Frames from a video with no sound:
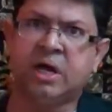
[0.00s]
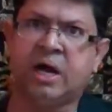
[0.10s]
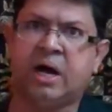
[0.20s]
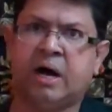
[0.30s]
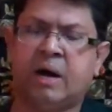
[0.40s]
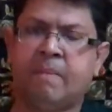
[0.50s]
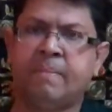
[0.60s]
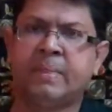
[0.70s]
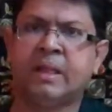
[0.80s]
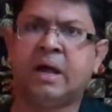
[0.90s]

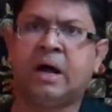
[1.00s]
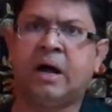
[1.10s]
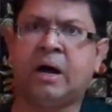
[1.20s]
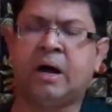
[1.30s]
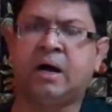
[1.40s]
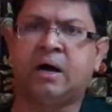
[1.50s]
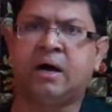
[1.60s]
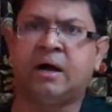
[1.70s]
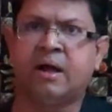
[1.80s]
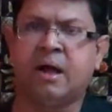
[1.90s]

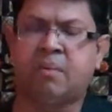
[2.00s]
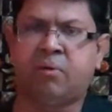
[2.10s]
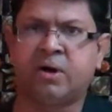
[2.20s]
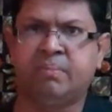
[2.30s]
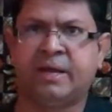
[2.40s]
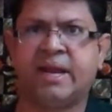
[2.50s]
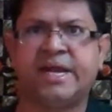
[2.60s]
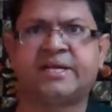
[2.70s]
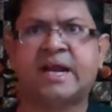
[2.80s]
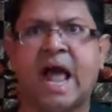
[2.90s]
about
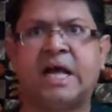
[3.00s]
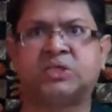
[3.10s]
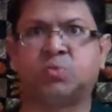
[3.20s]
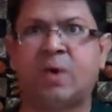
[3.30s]
immigration as